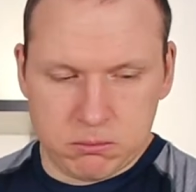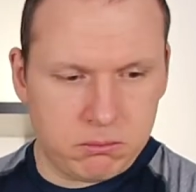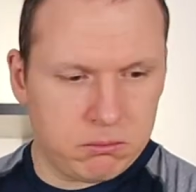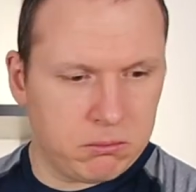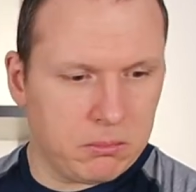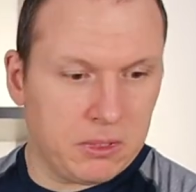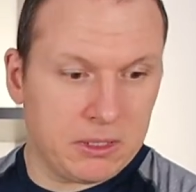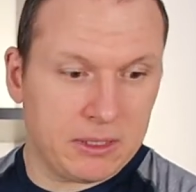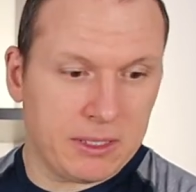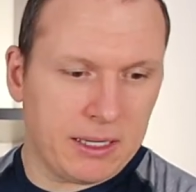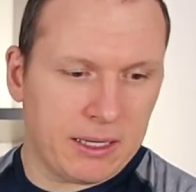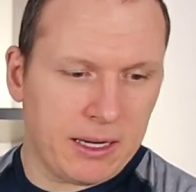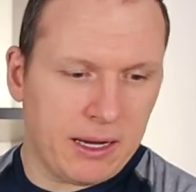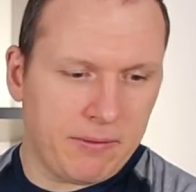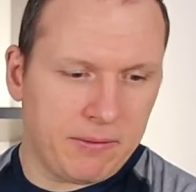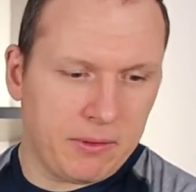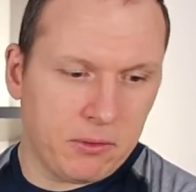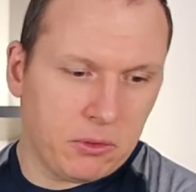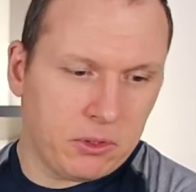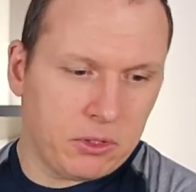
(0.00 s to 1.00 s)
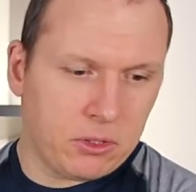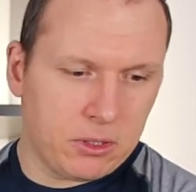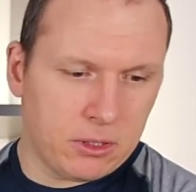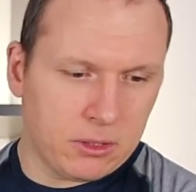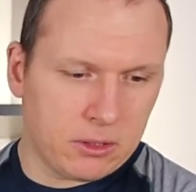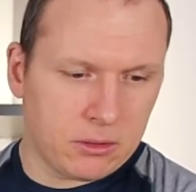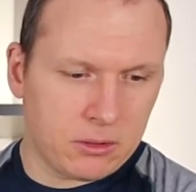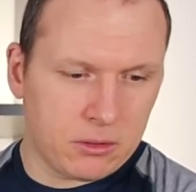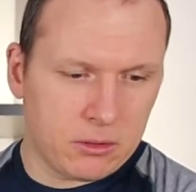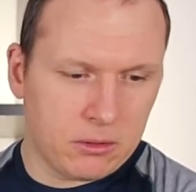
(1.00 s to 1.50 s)
It's not heavy, which
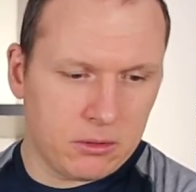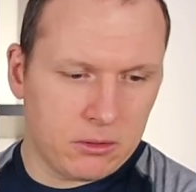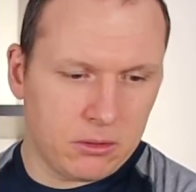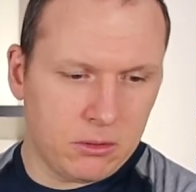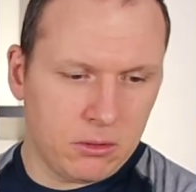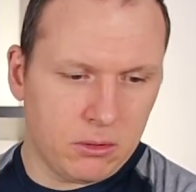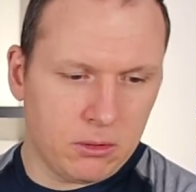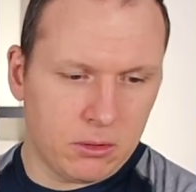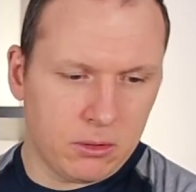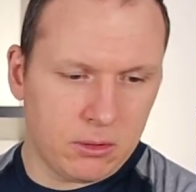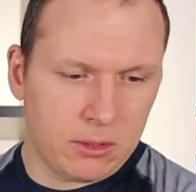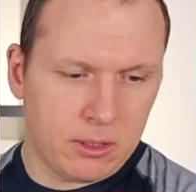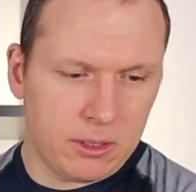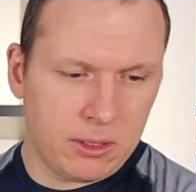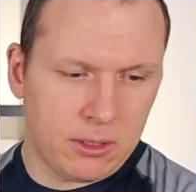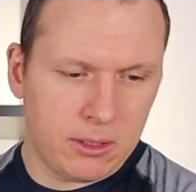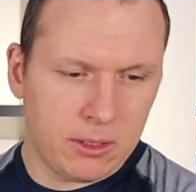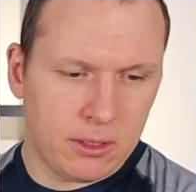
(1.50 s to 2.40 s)
is good.